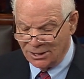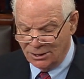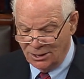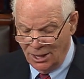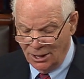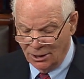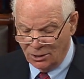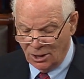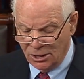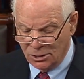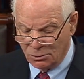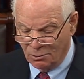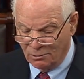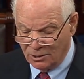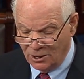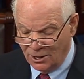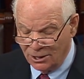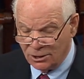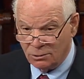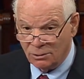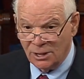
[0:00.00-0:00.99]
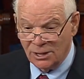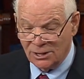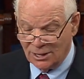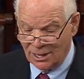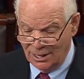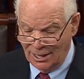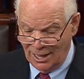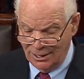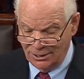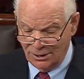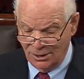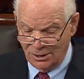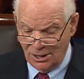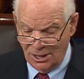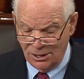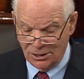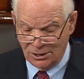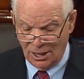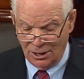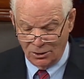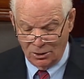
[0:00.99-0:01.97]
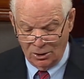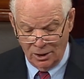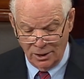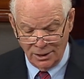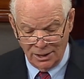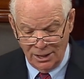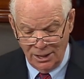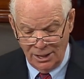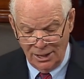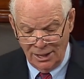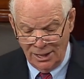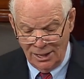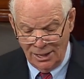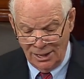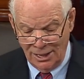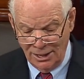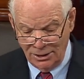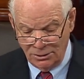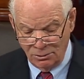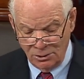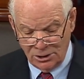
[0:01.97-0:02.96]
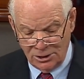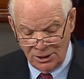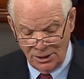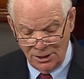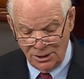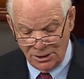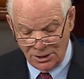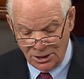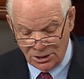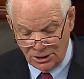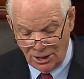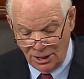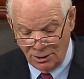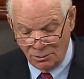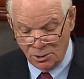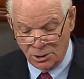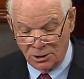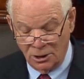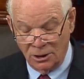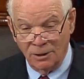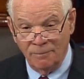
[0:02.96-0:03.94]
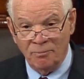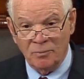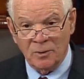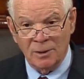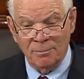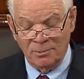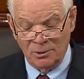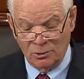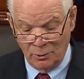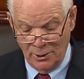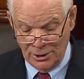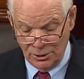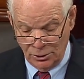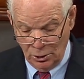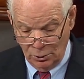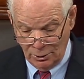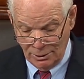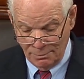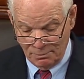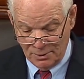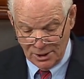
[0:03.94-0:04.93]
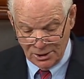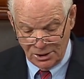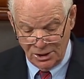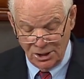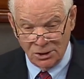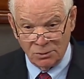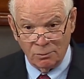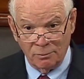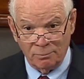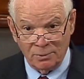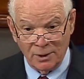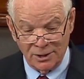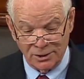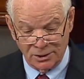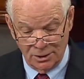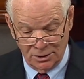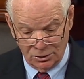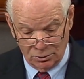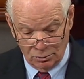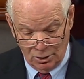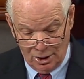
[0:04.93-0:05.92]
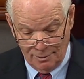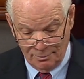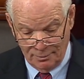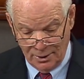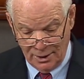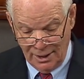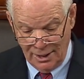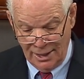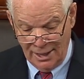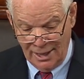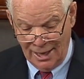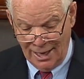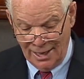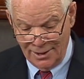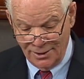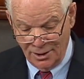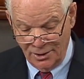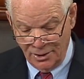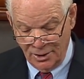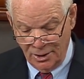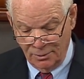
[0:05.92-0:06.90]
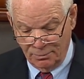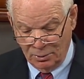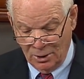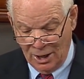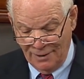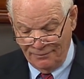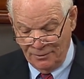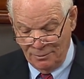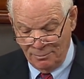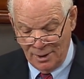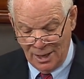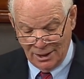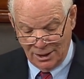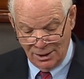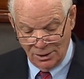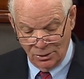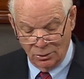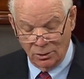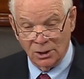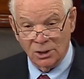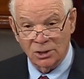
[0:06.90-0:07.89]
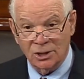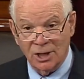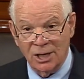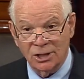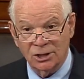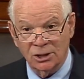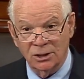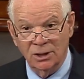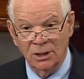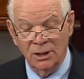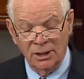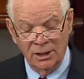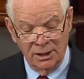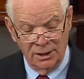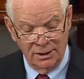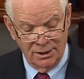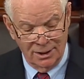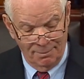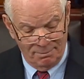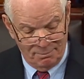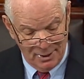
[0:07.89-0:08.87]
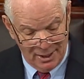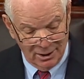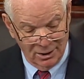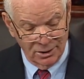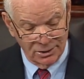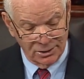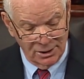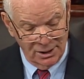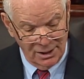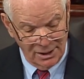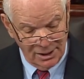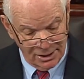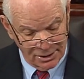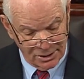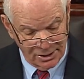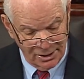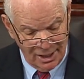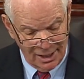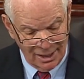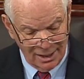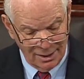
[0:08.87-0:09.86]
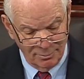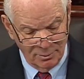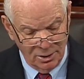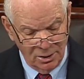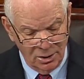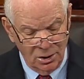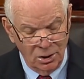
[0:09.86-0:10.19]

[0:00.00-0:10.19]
dealings with countries and entities that aren't interested in distinguishing between doing business with President Trump and the profit-making organization that bears his name.